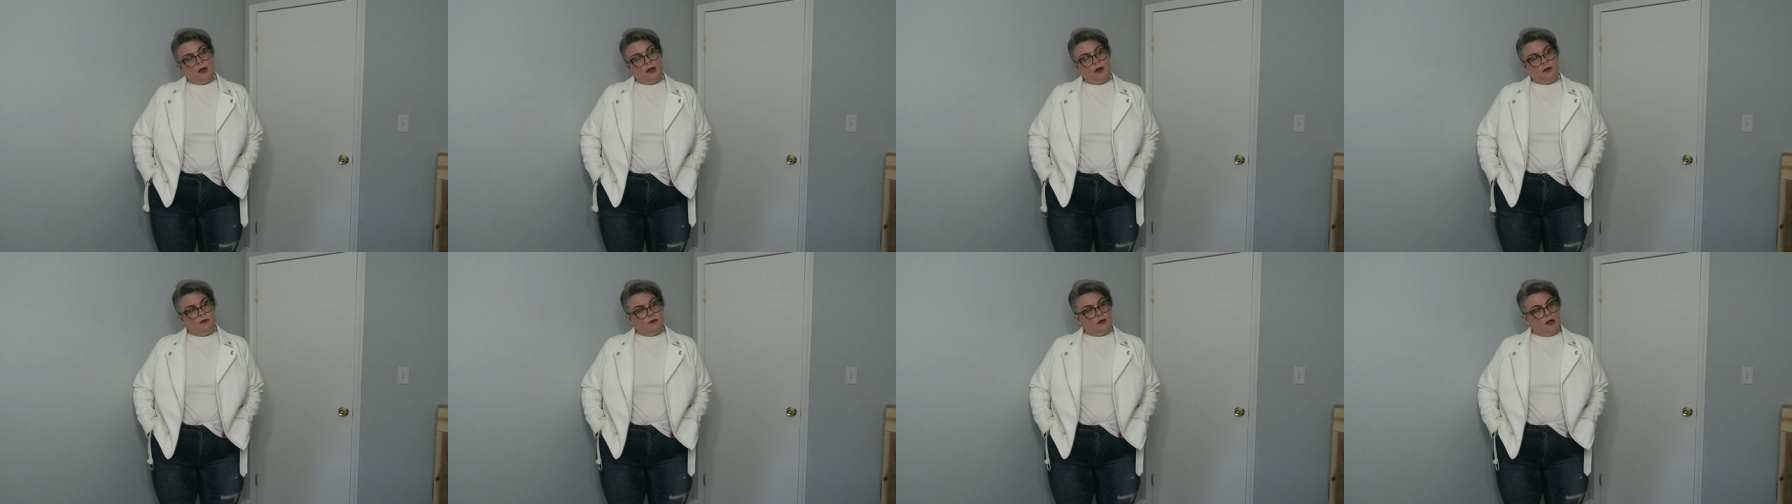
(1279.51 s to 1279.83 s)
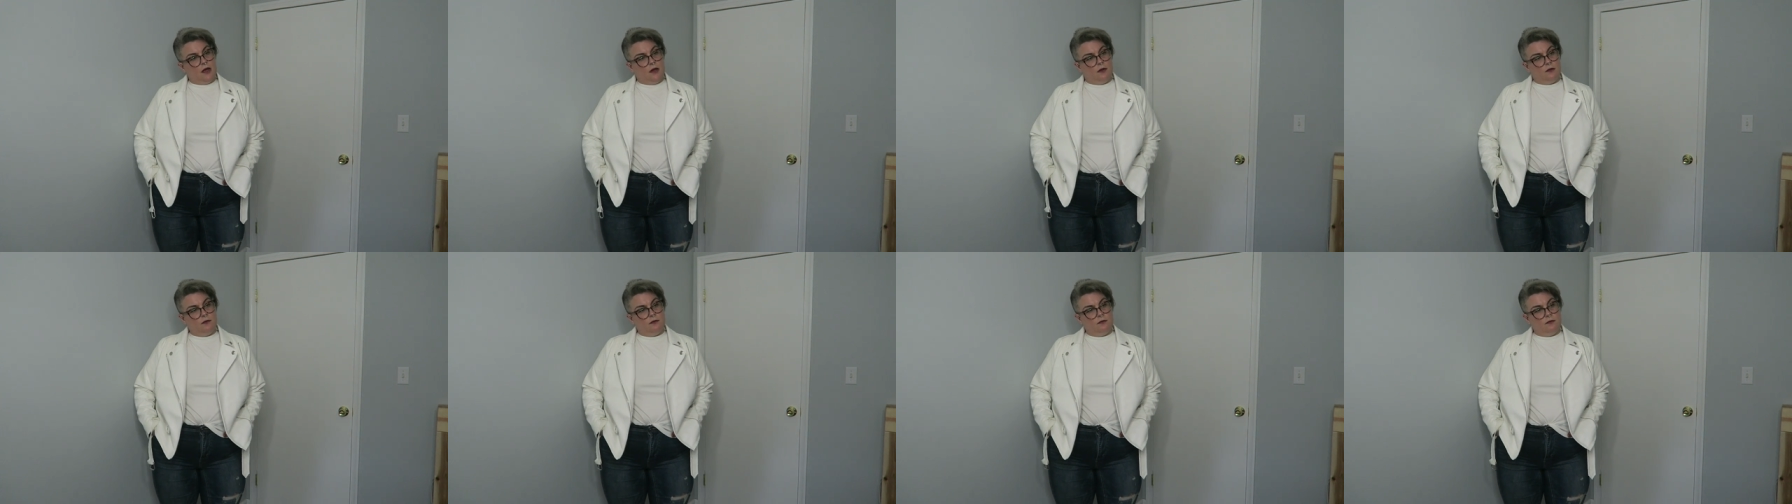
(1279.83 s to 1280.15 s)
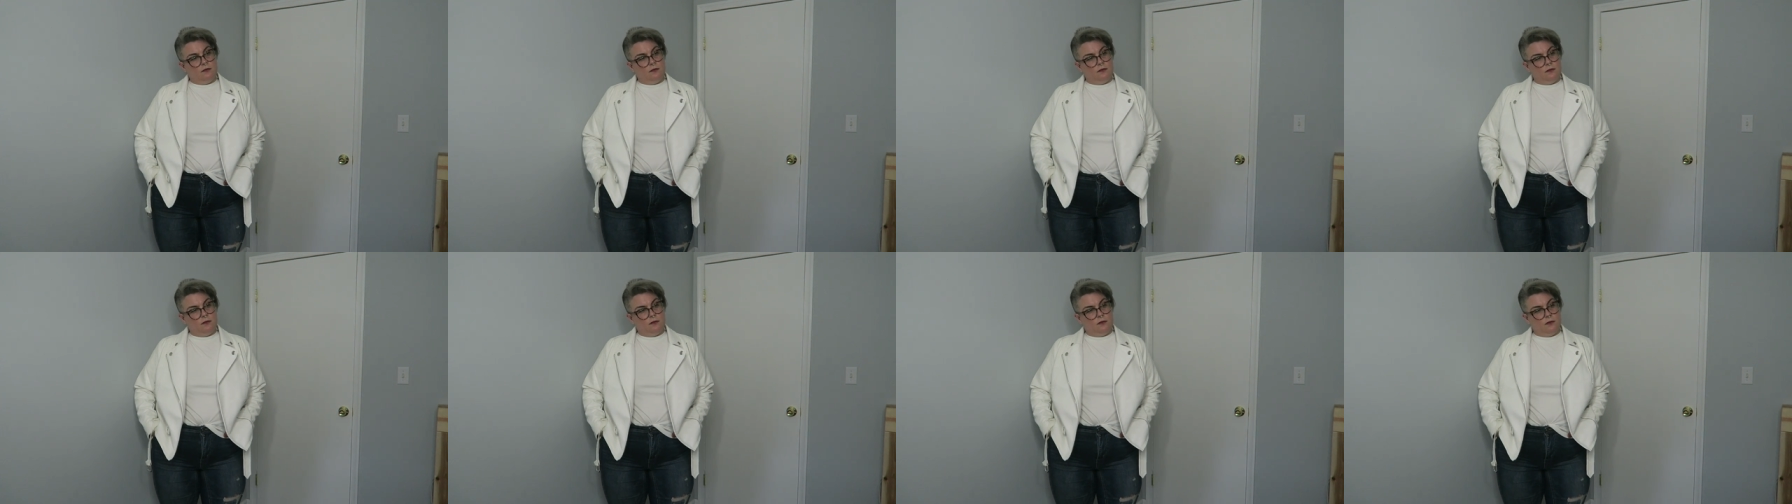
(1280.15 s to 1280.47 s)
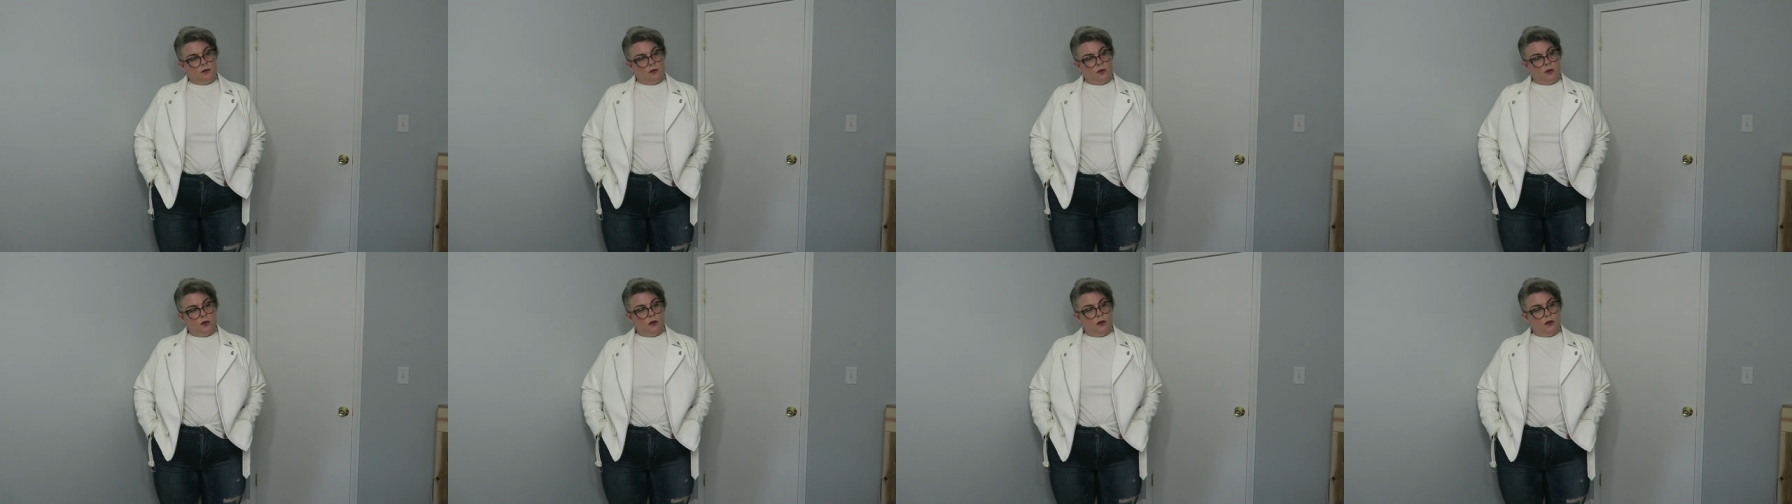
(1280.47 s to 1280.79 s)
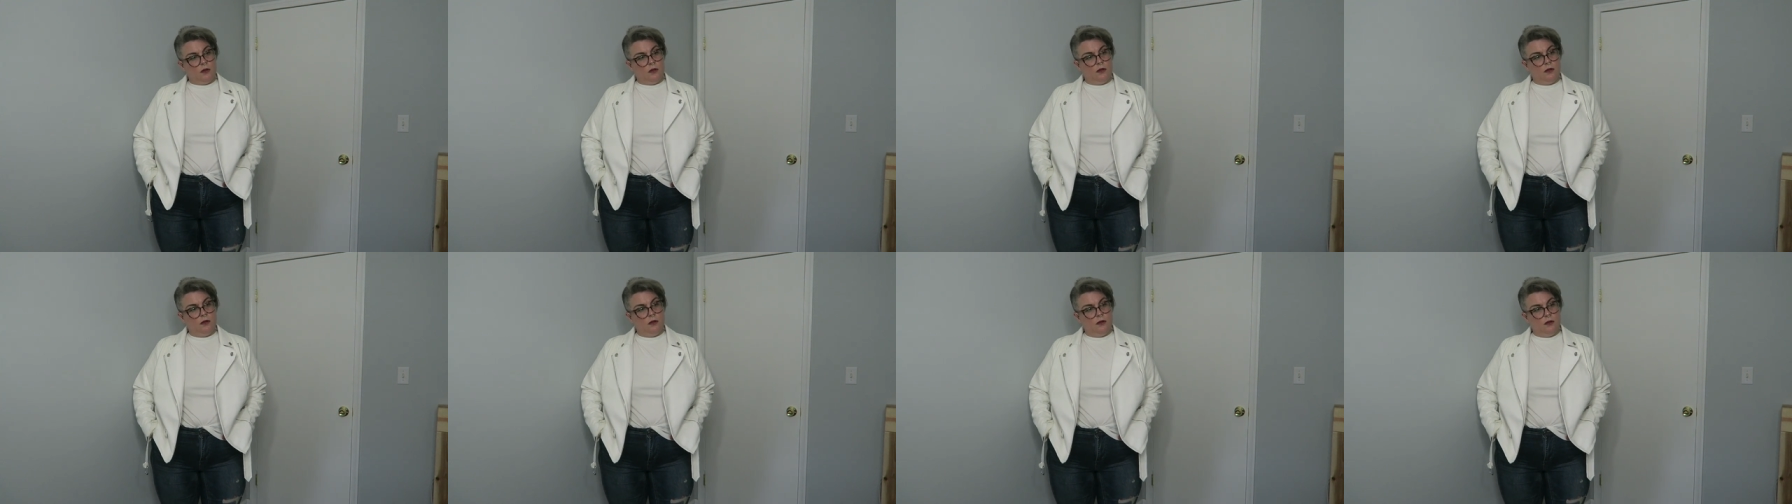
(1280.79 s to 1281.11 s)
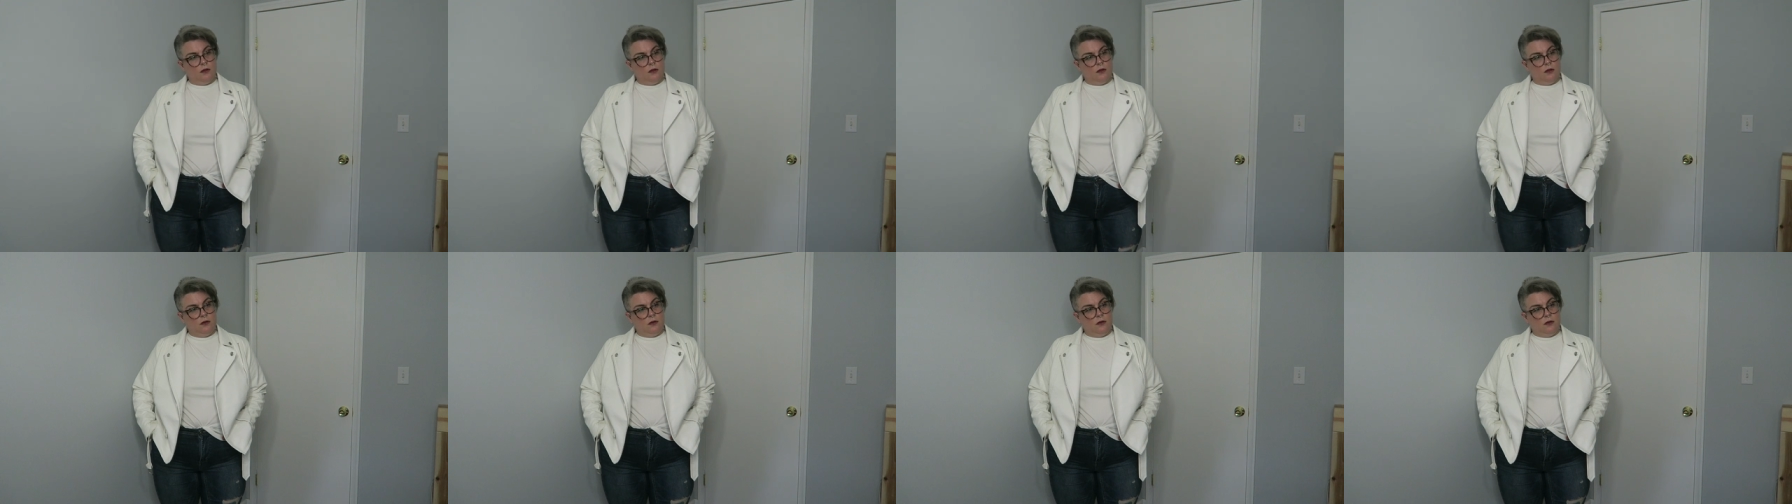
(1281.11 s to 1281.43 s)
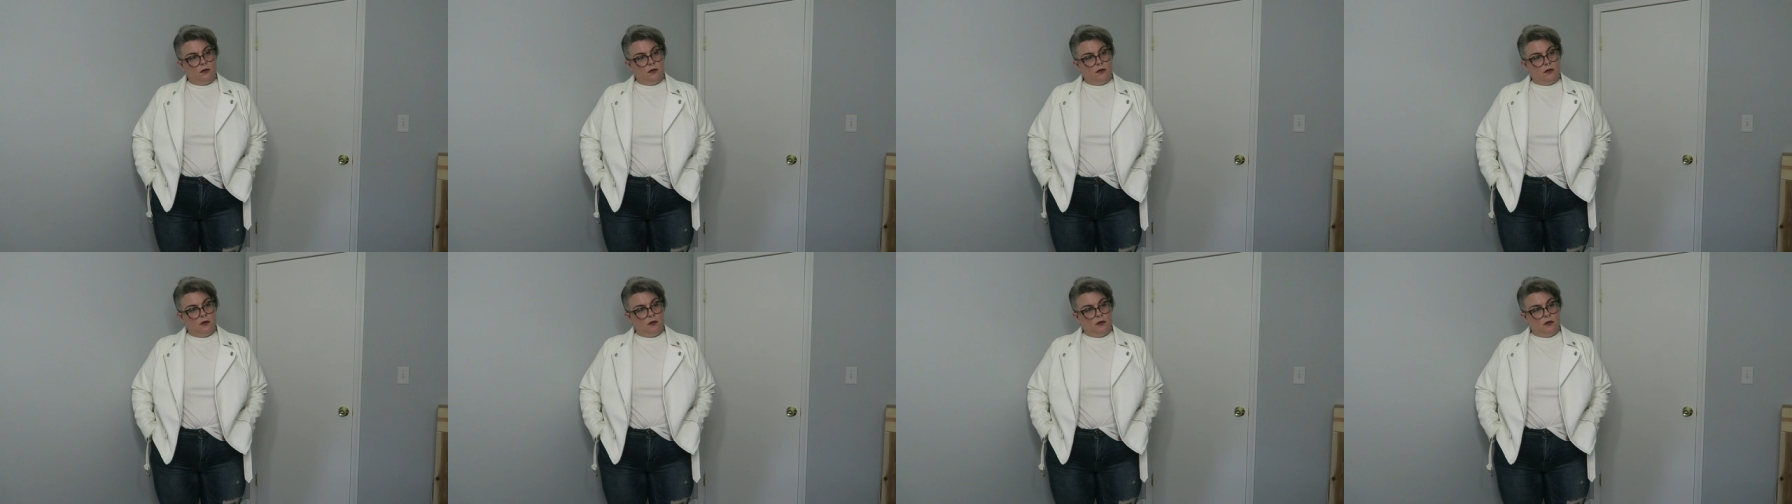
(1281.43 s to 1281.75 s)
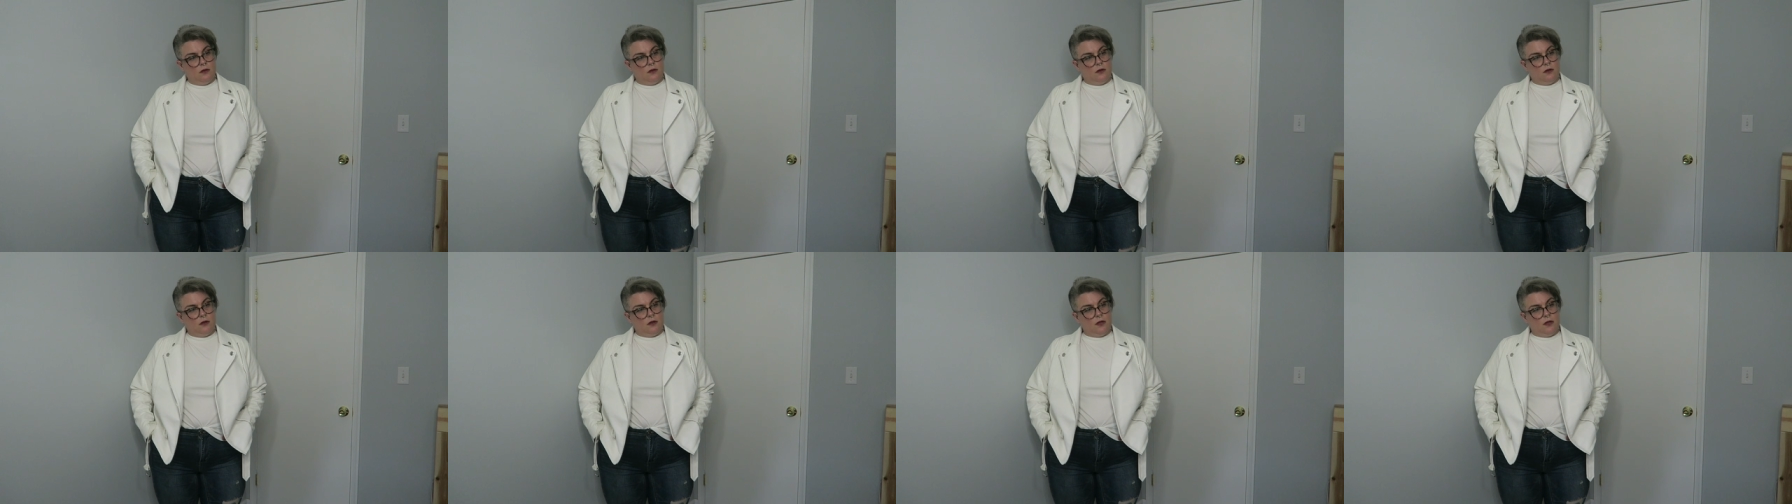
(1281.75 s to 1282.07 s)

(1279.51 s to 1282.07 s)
I don't know. It's okay.